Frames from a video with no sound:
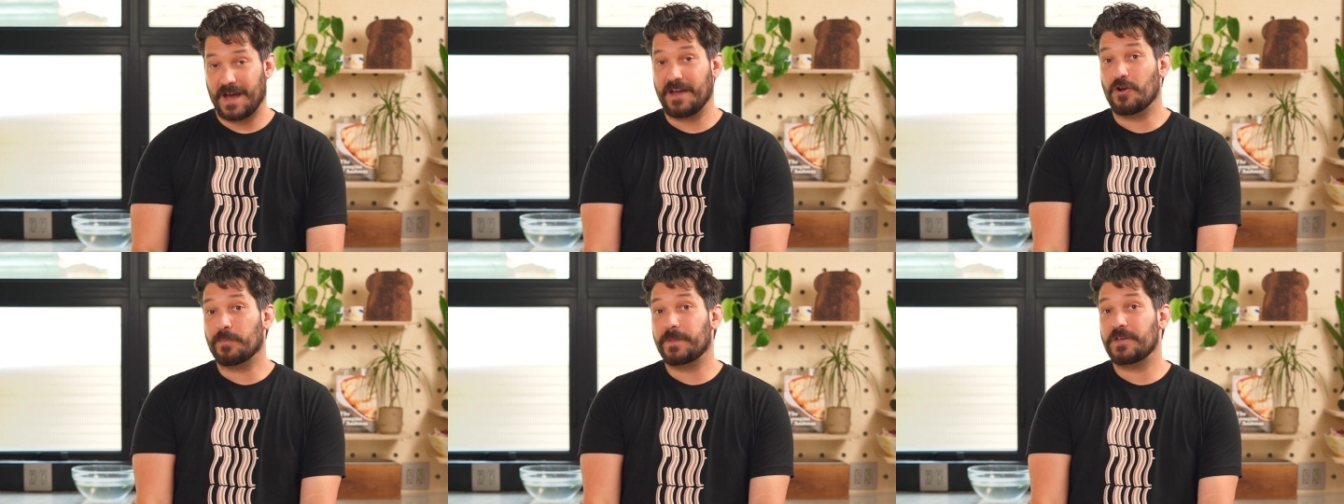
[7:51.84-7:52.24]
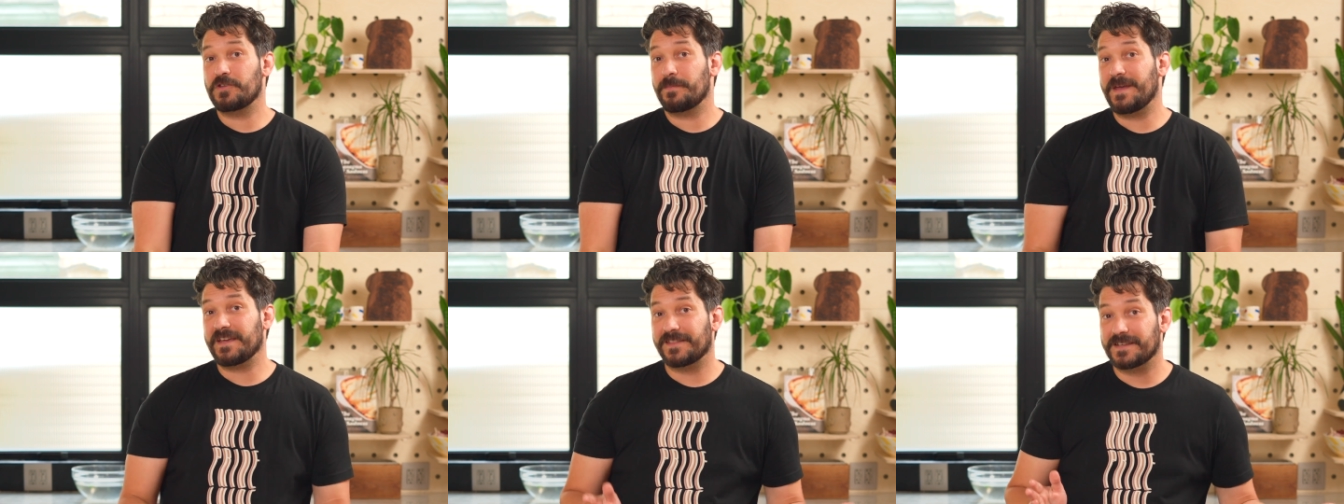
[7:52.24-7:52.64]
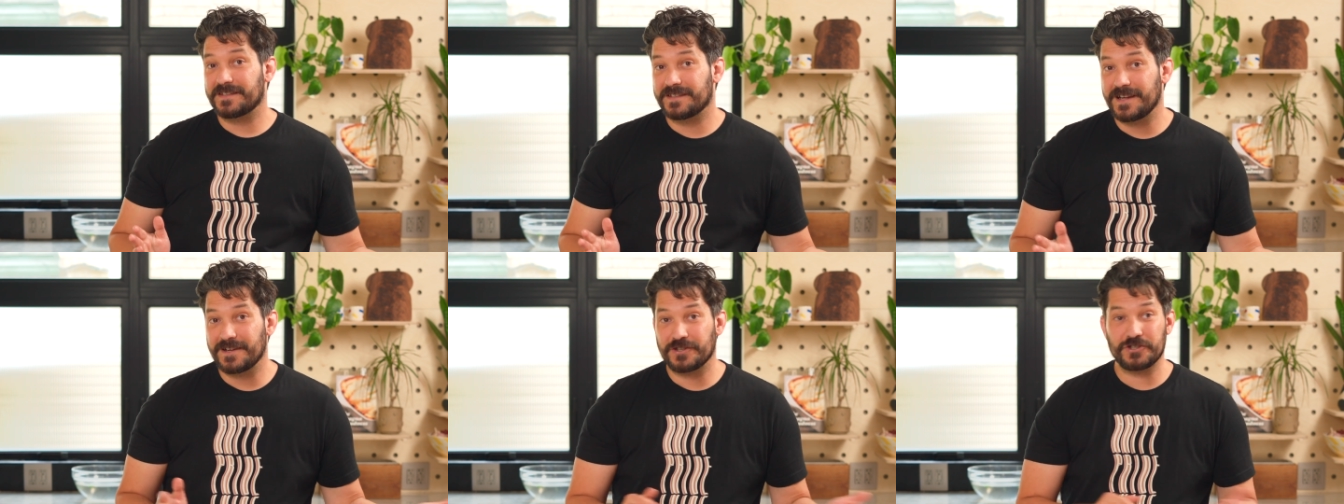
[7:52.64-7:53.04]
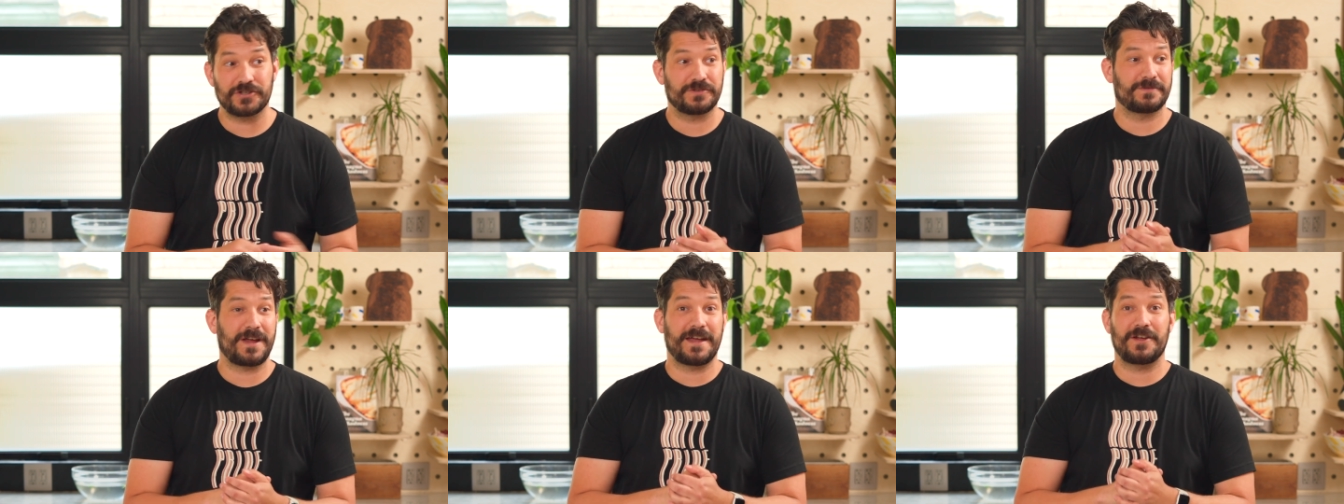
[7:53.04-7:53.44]
I hope that you make this
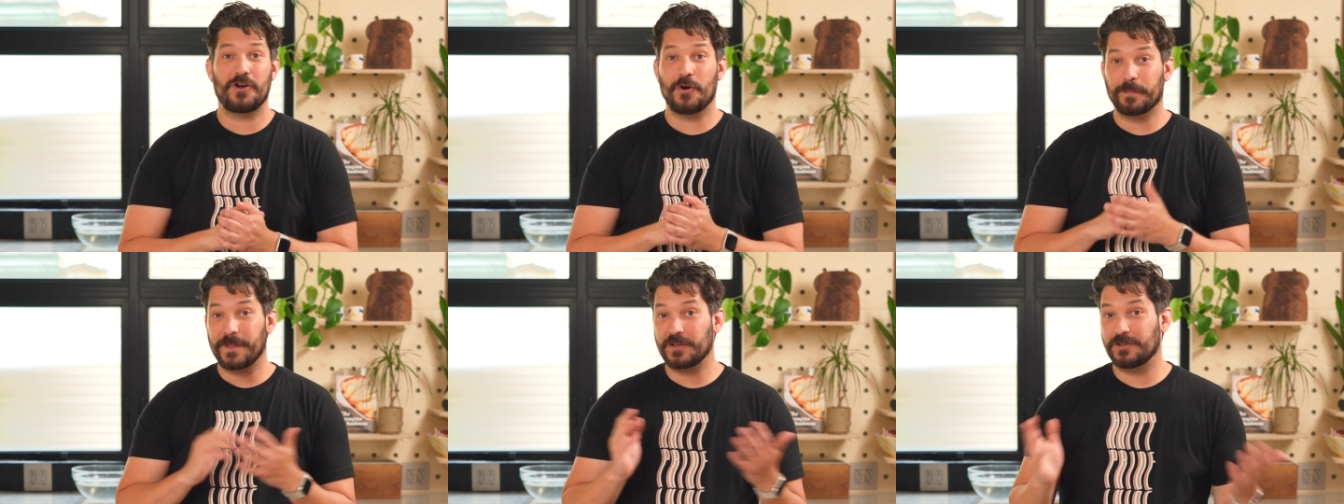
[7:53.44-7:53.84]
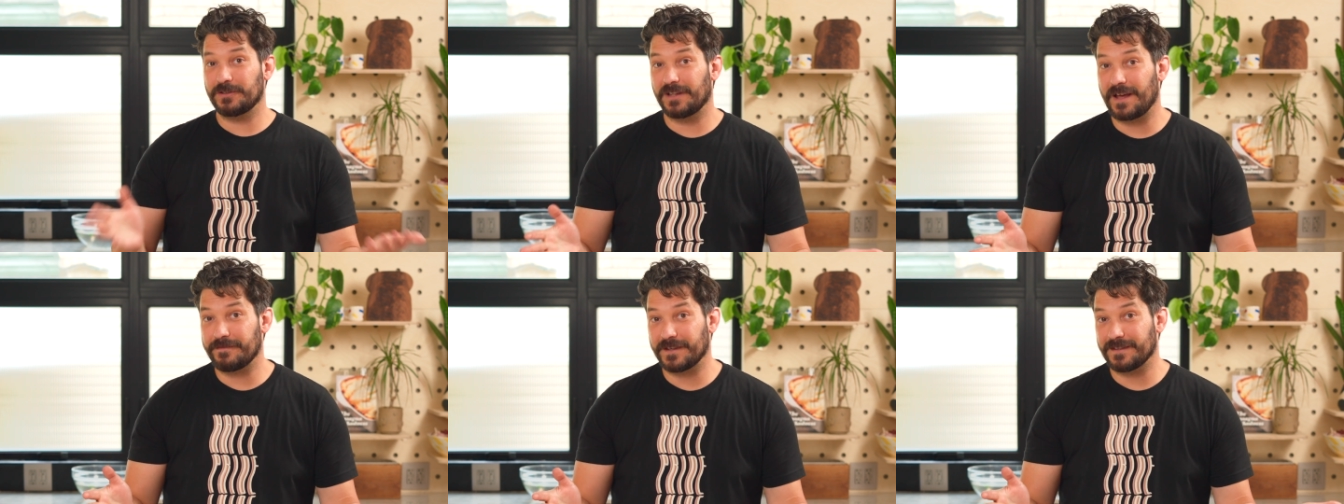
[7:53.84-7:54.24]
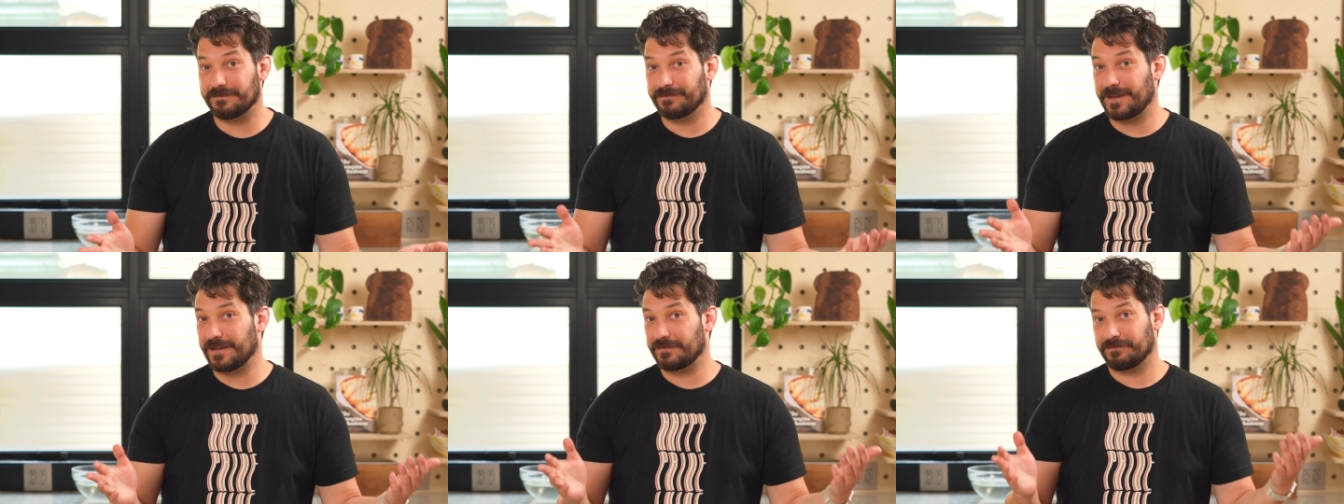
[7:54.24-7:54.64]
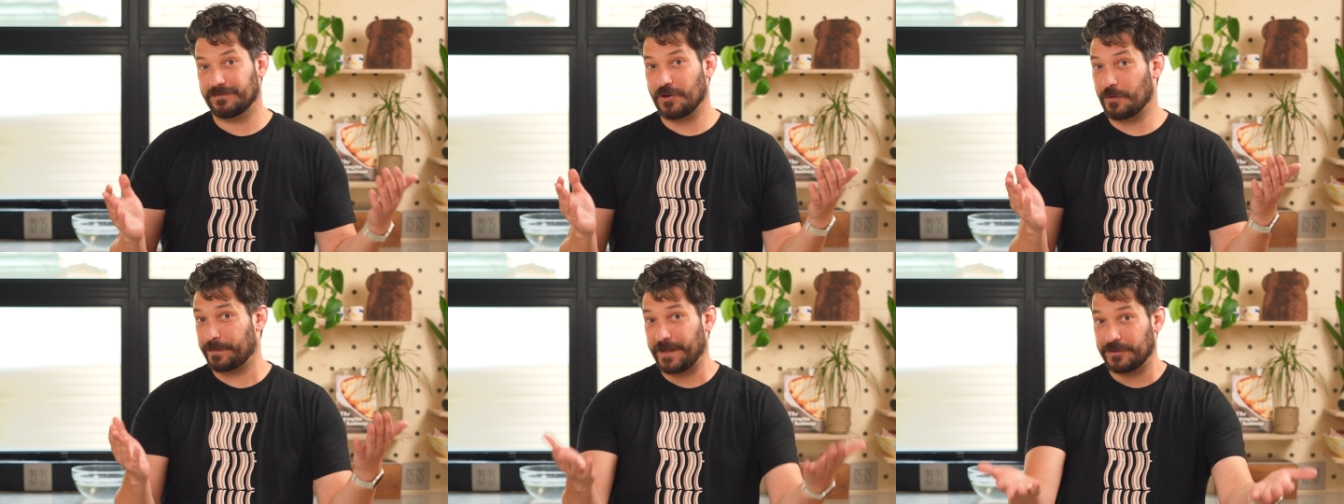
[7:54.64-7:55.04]
dish. I hope that you love it. I
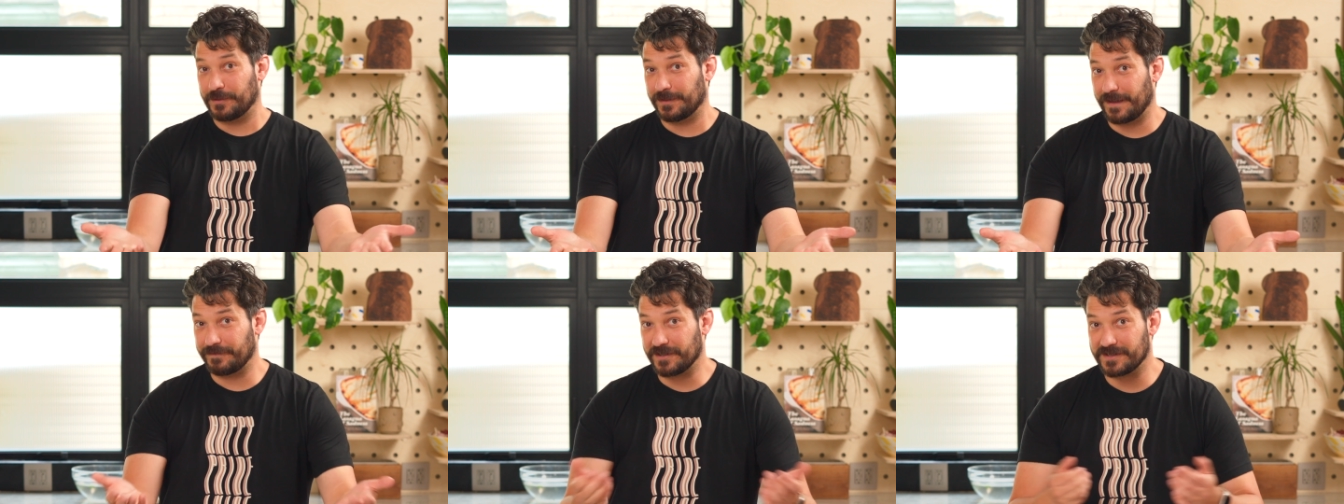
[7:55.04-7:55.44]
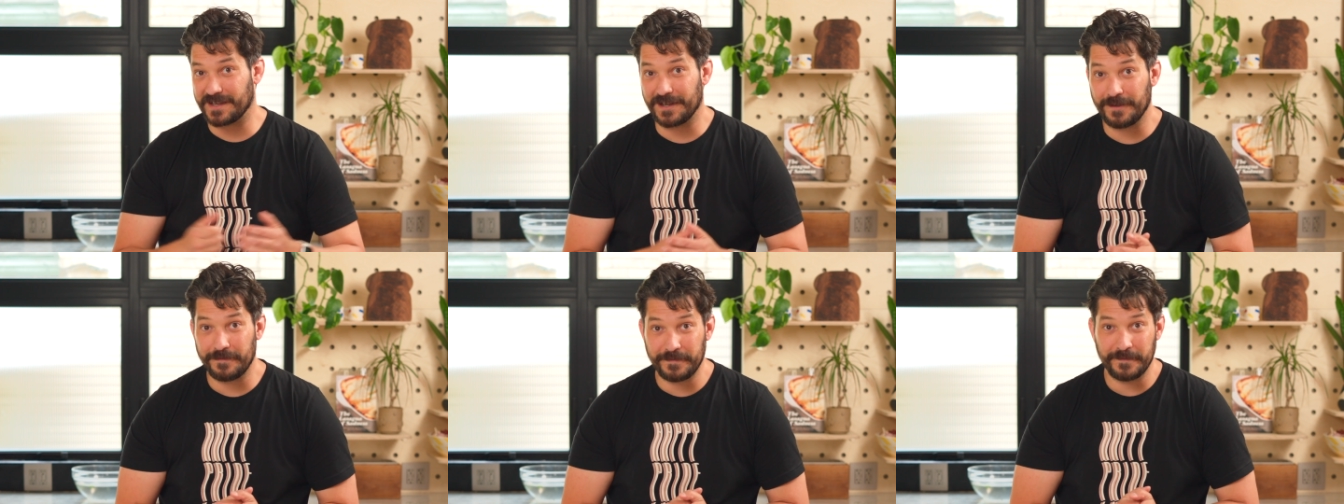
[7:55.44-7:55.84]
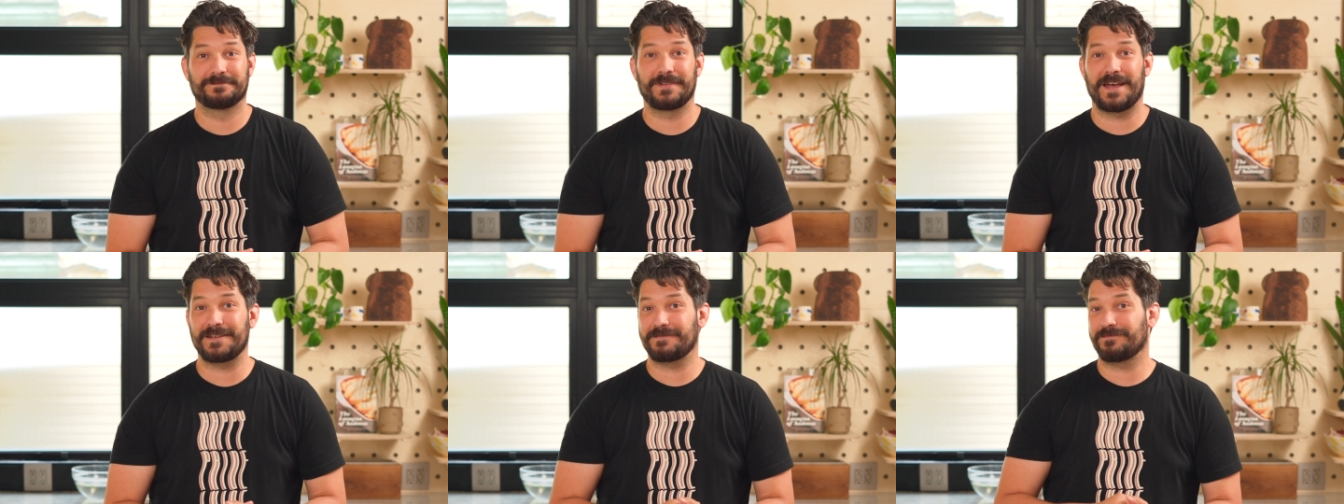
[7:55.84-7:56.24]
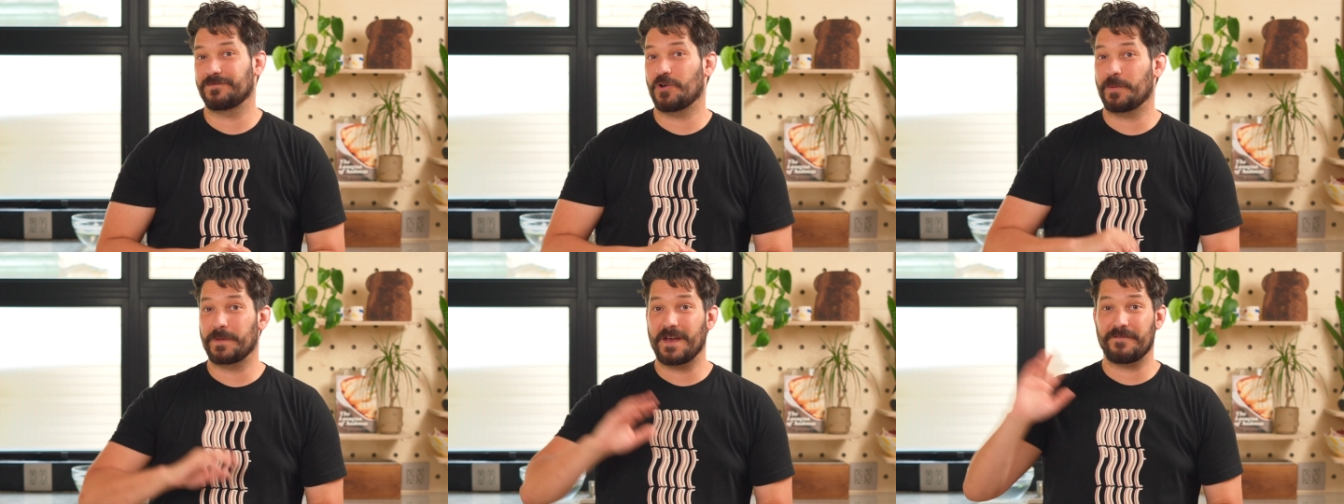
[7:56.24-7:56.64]
hope that you love yourself and
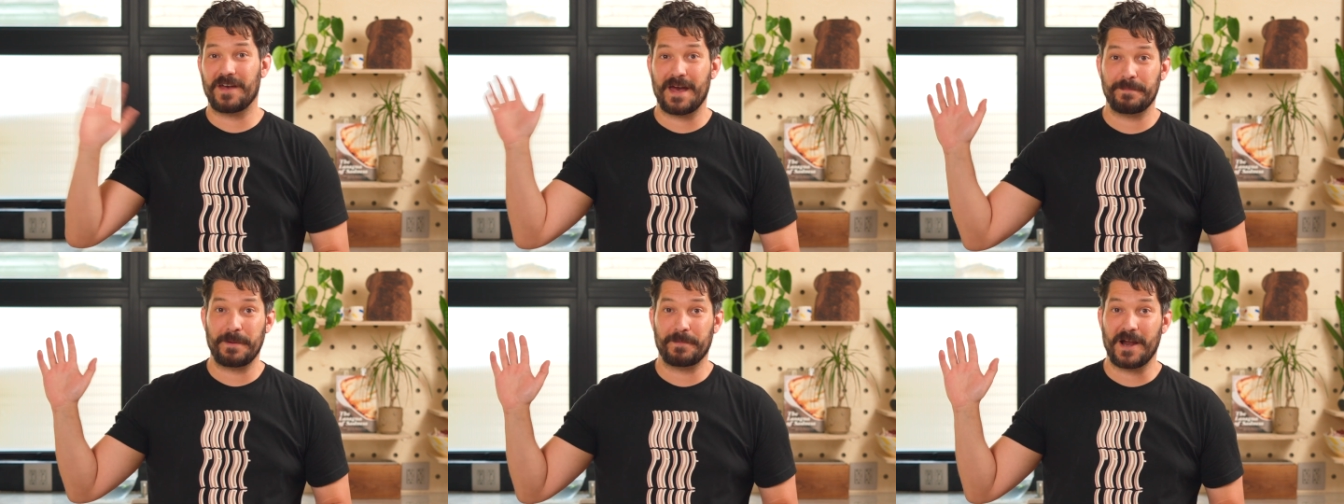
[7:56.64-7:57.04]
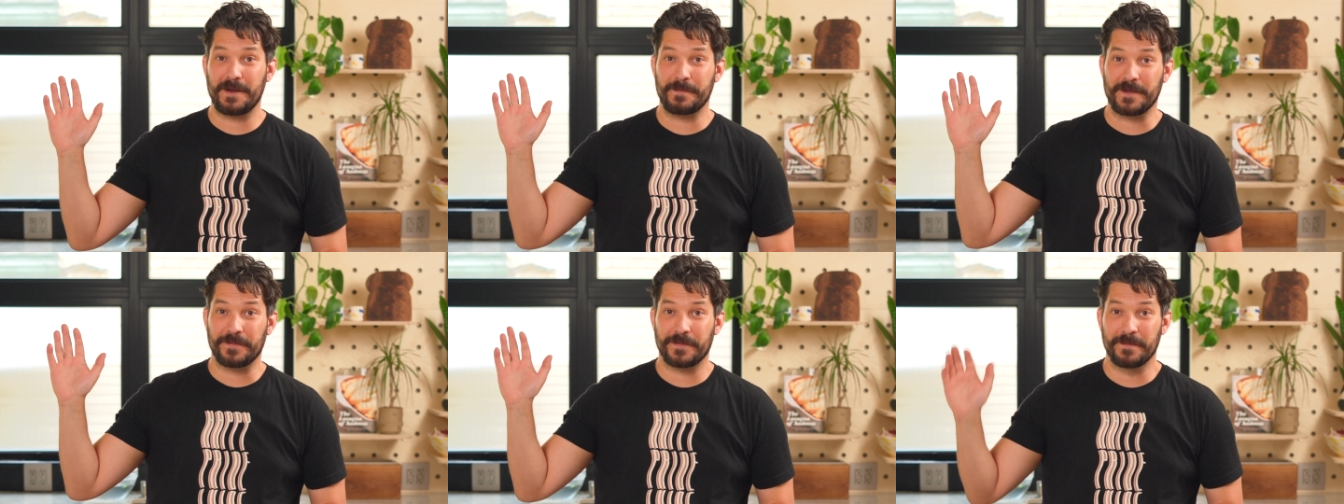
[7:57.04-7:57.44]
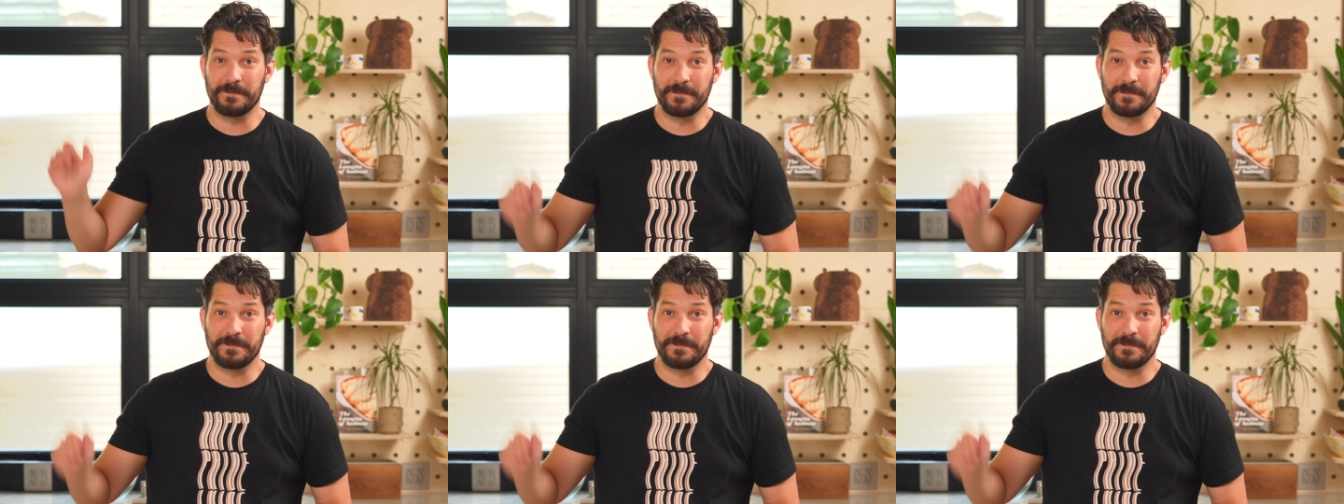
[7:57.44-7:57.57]
hope you have a happy Pride Month.